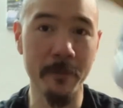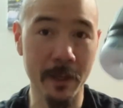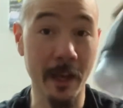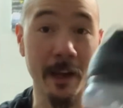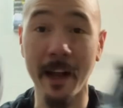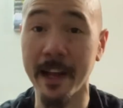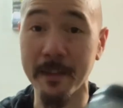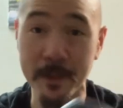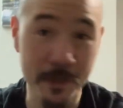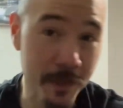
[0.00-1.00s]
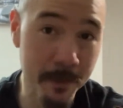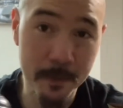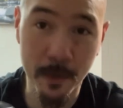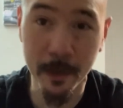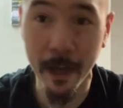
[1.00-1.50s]
yeah, I got these cheap.
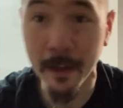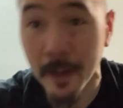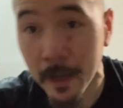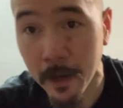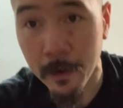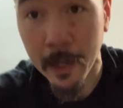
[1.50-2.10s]
So yeah. All right,